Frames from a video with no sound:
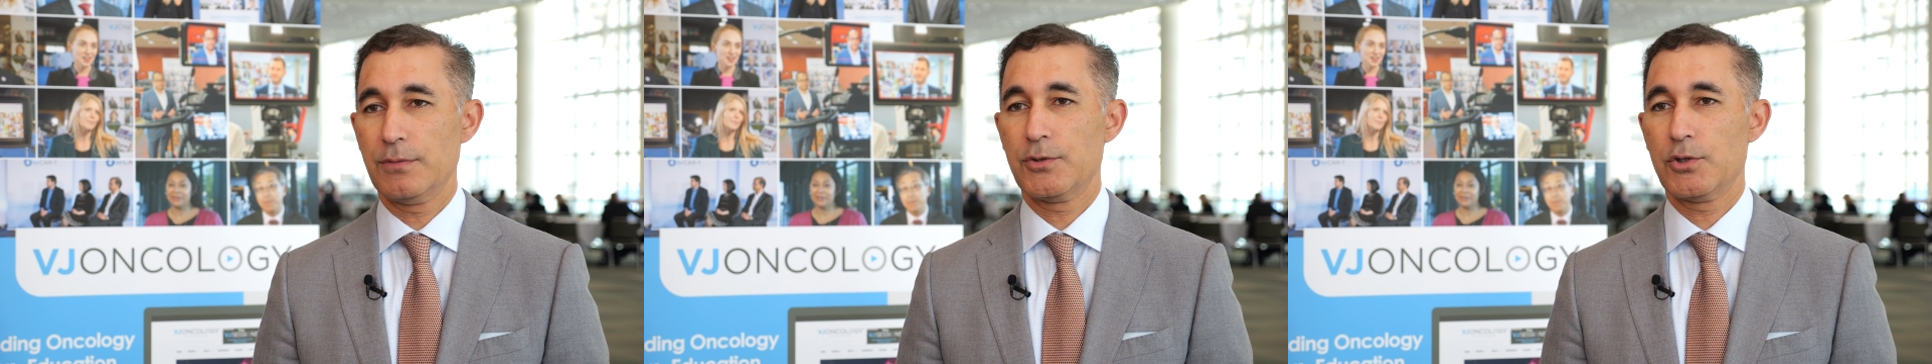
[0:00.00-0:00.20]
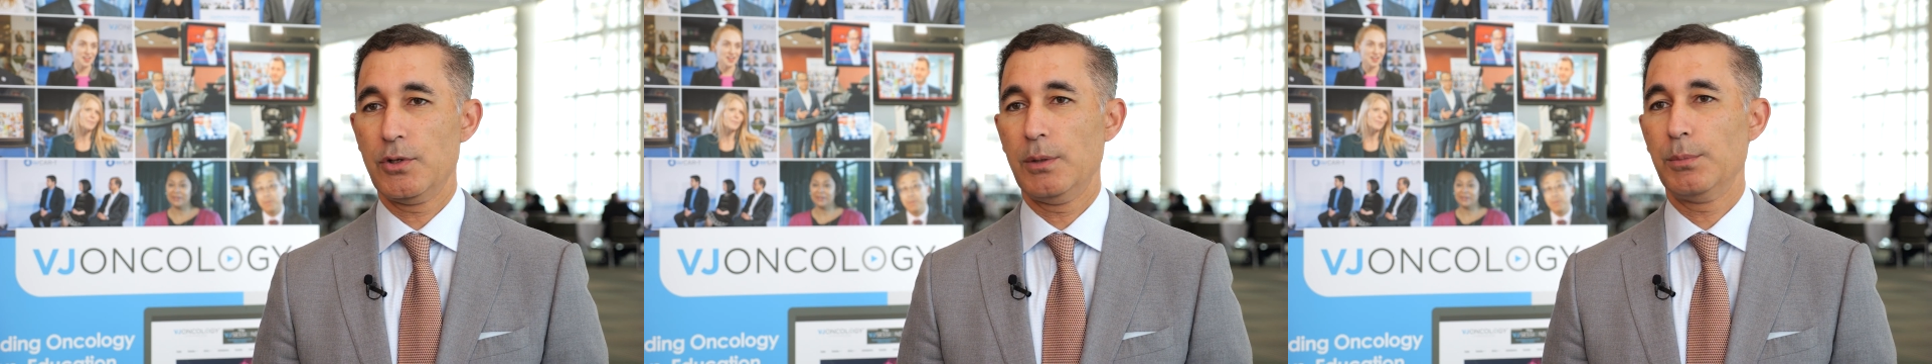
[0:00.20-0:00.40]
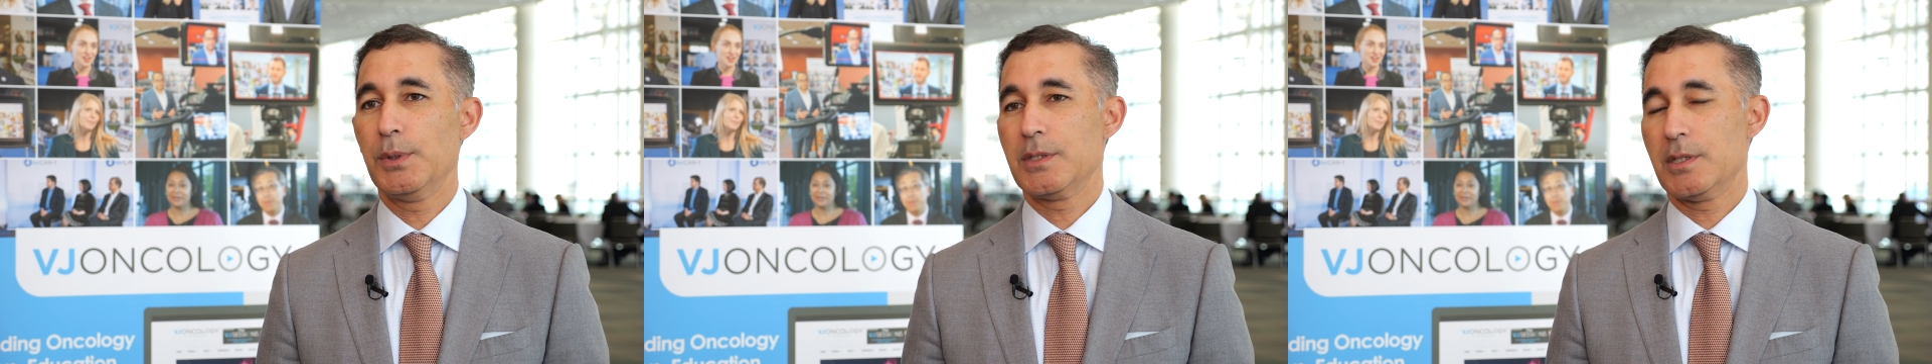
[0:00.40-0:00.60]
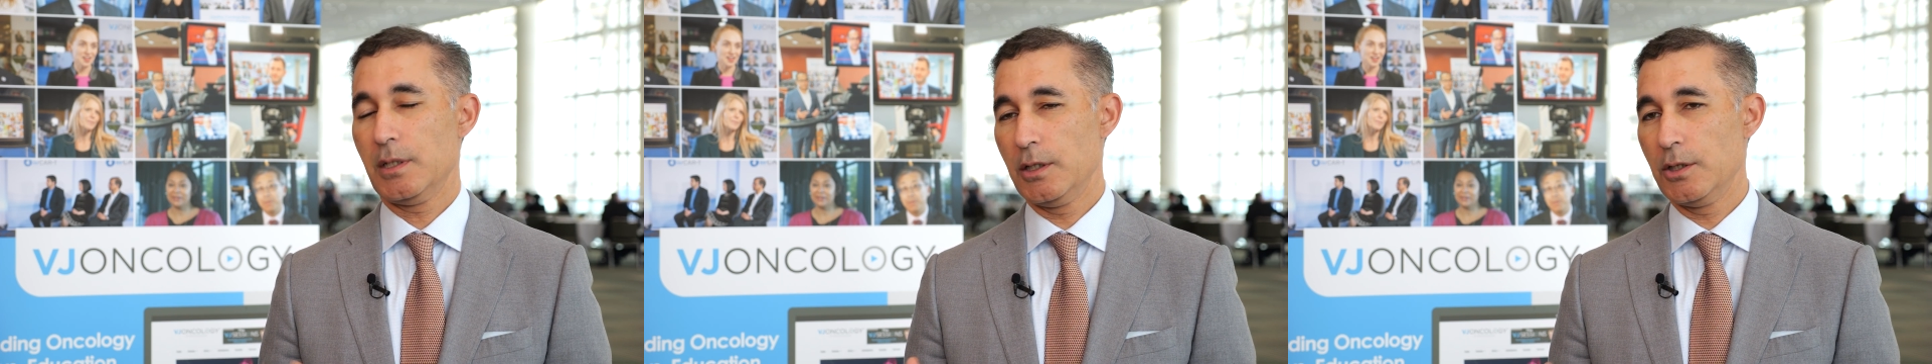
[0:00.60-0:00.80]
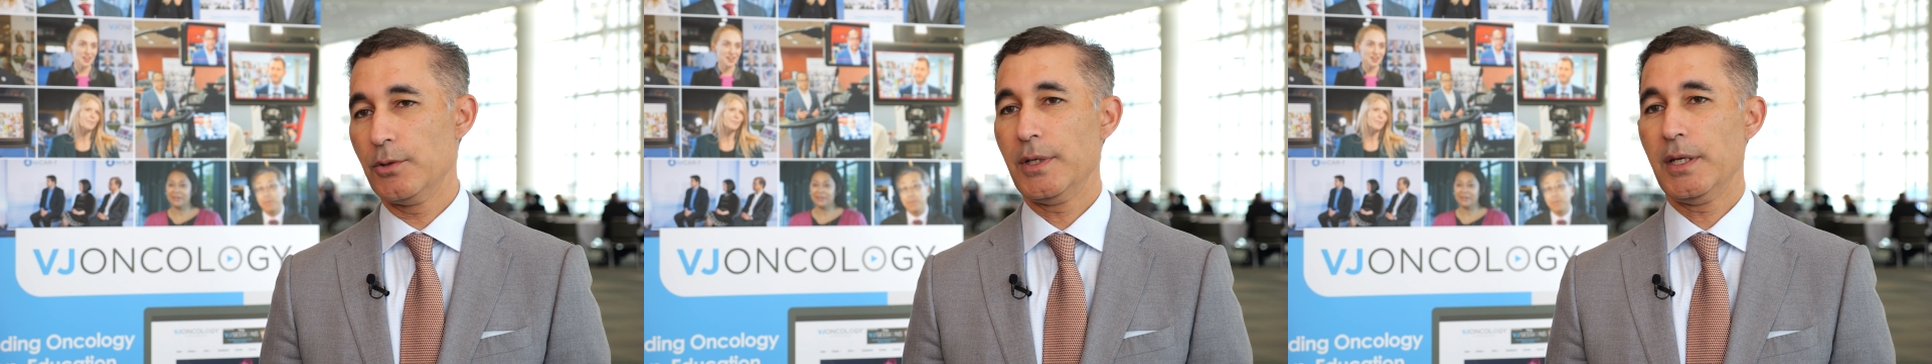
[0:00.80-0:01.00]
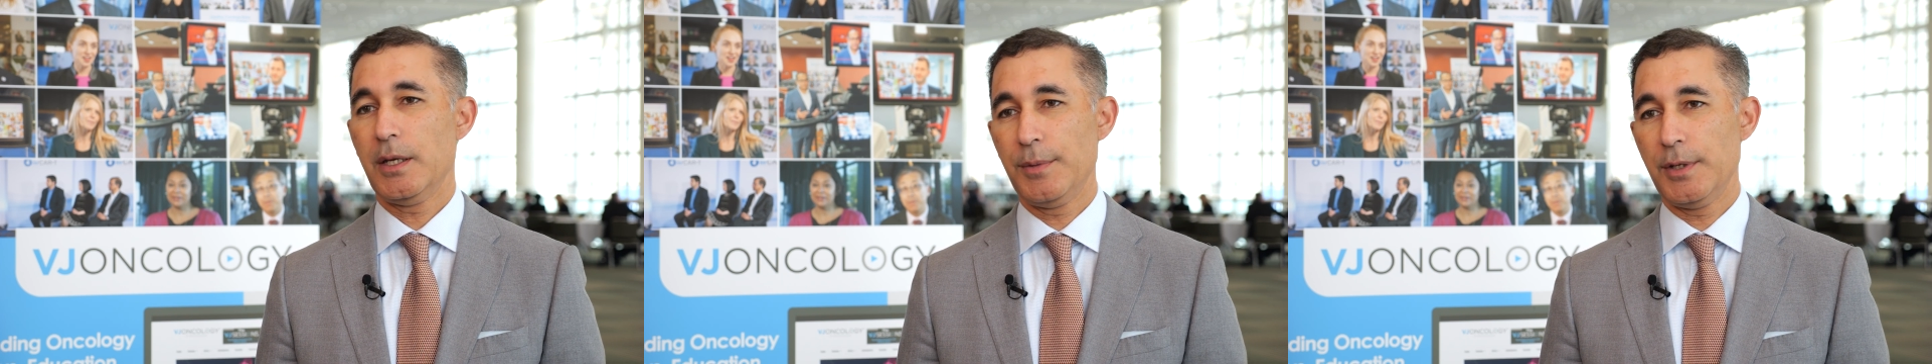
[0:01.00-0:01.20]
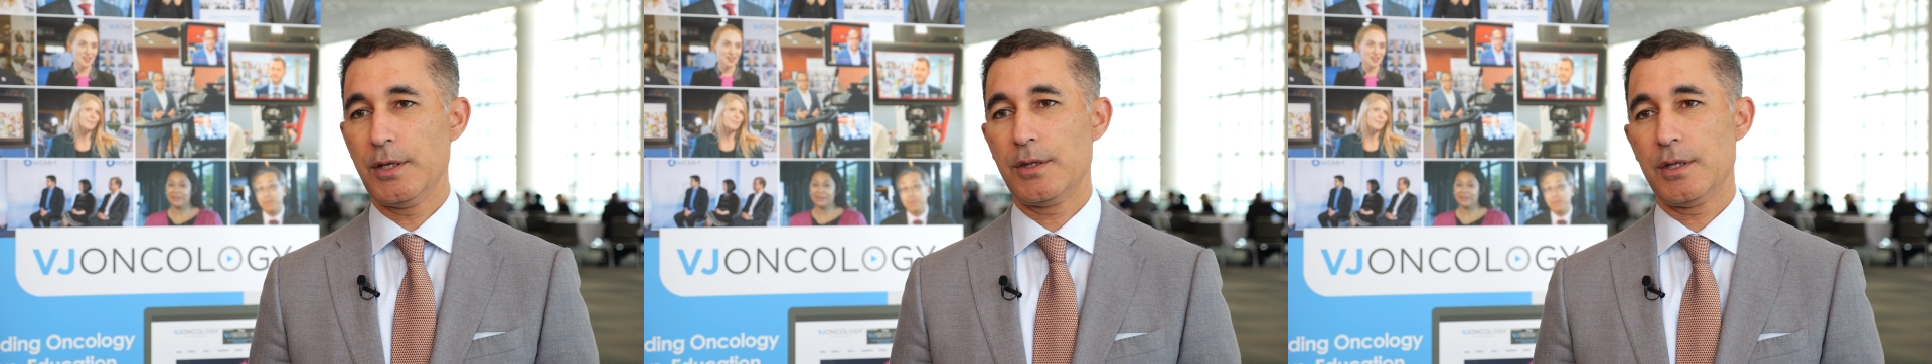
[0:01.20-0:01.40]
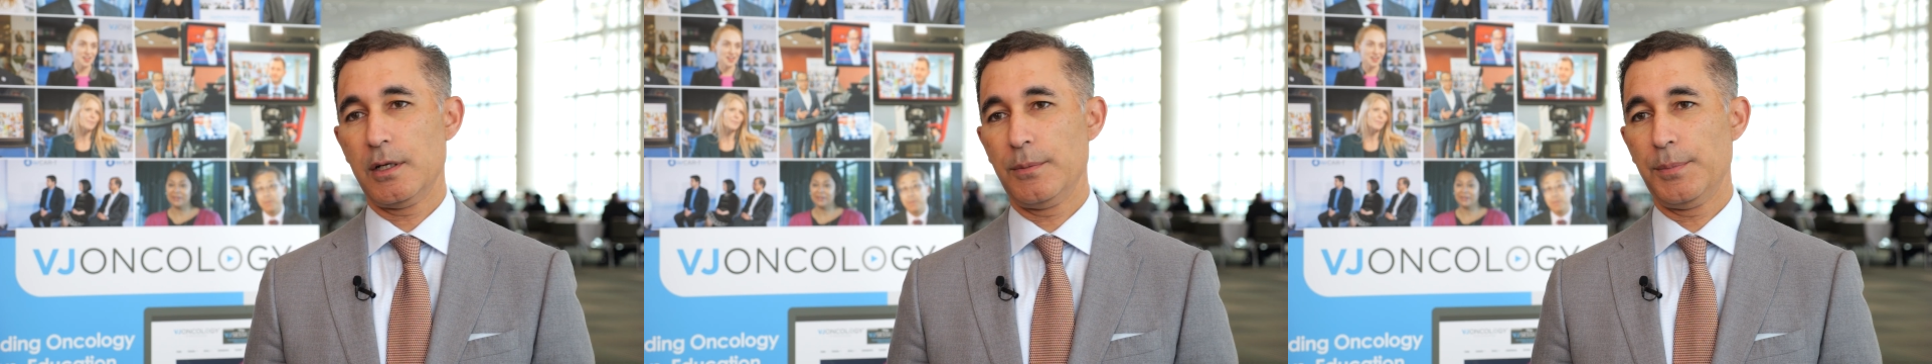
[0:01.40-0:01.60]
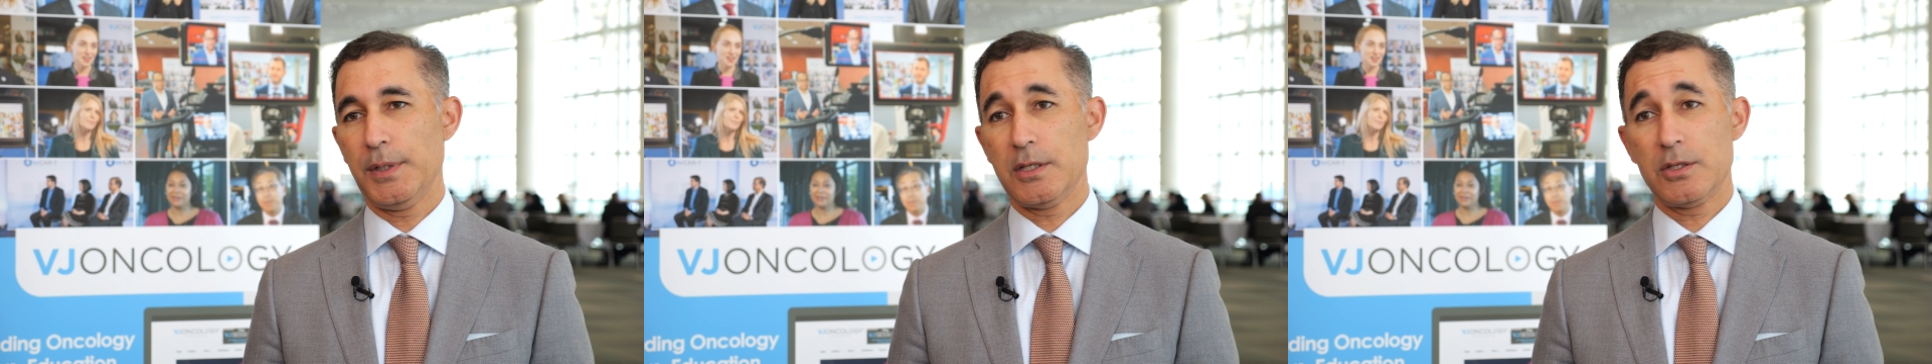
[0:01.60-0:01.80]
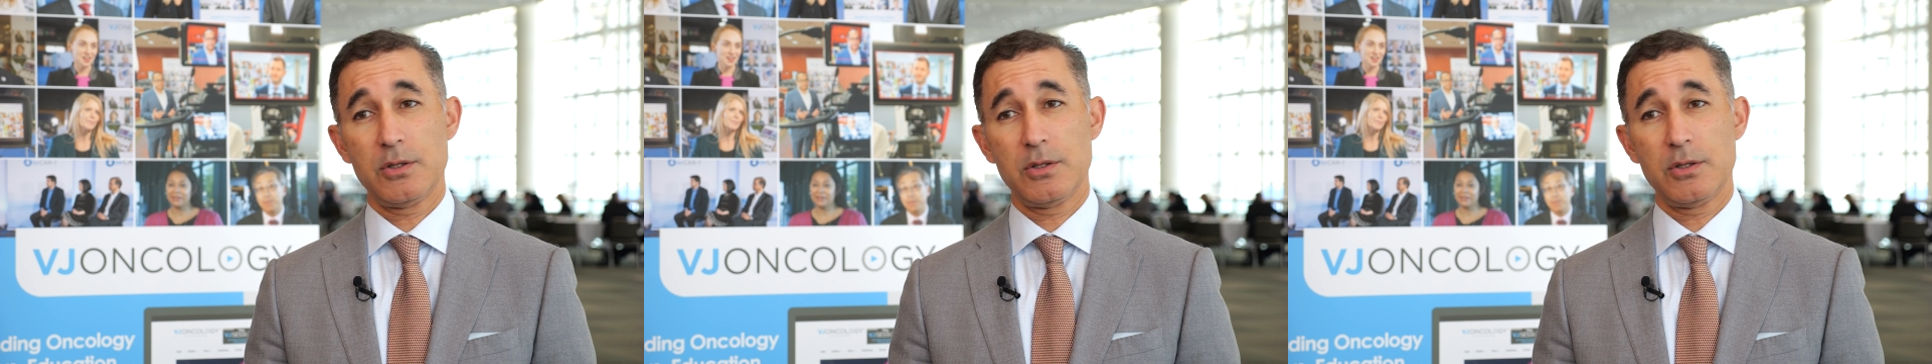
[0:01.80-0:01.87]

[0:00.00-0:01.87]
of treatments, including immunotherapy.